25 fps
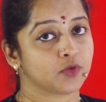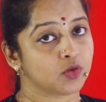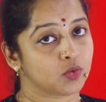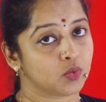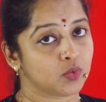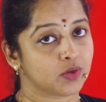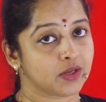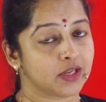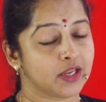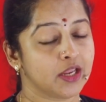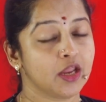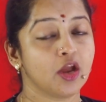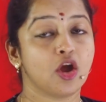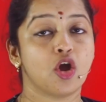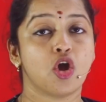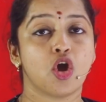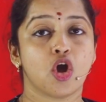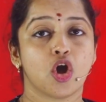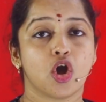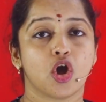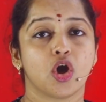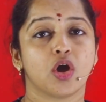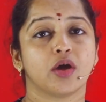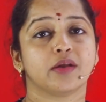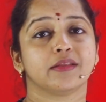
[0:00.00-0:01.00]
okay,
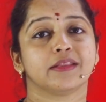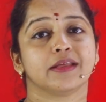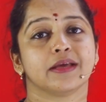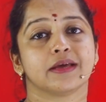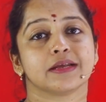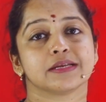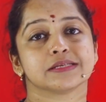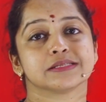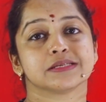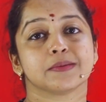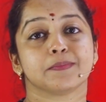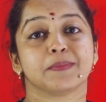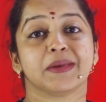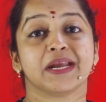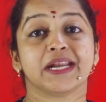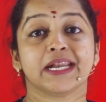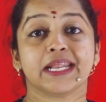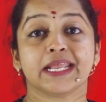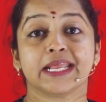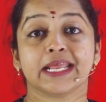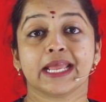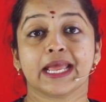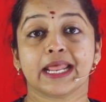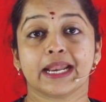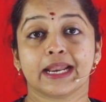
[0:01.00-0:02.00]
or there is a
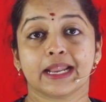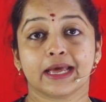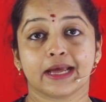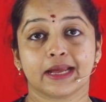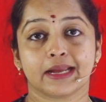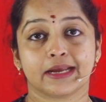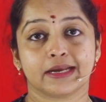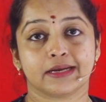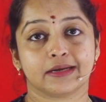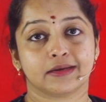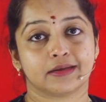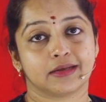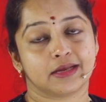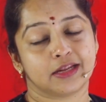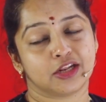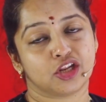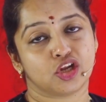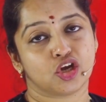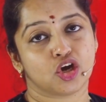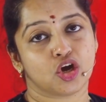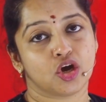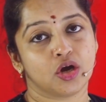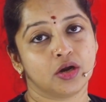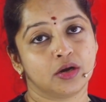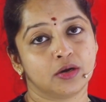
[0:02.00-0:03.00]
meeting aligned in
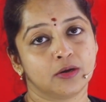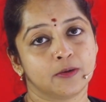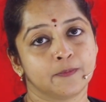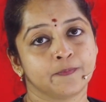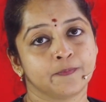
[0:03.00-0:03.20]
your